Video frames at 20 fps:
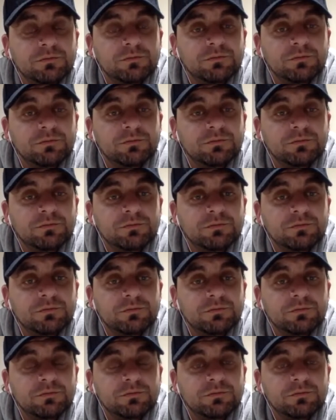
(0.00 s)

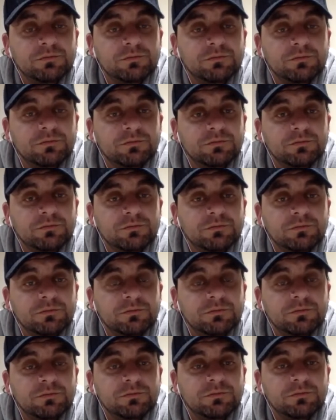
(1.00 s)

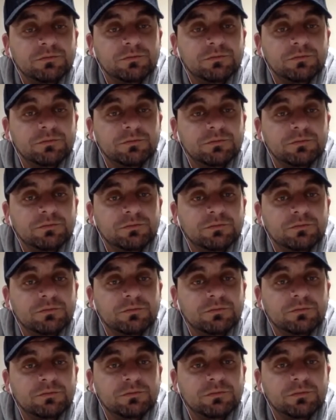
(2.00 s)

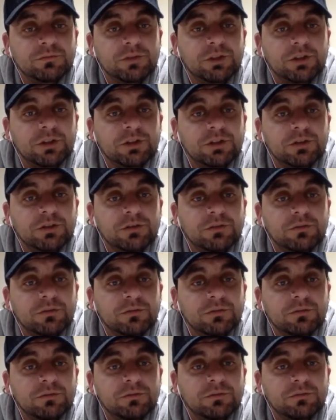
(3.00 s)

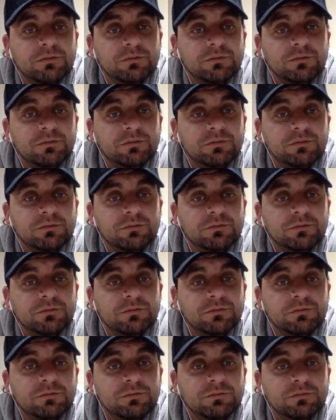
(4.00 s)

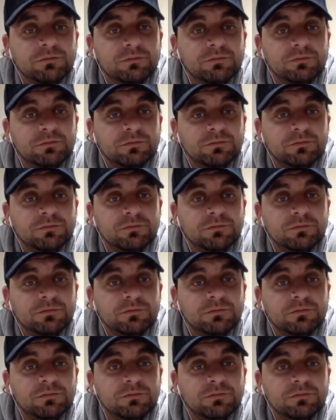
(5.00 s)

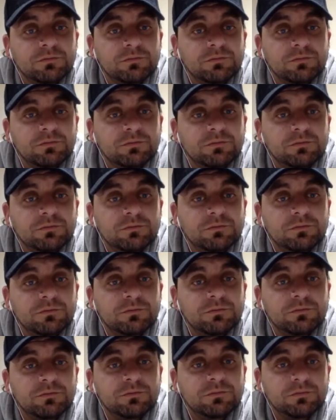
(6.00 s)

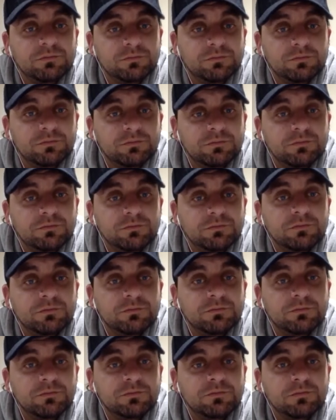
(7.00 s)
(silent)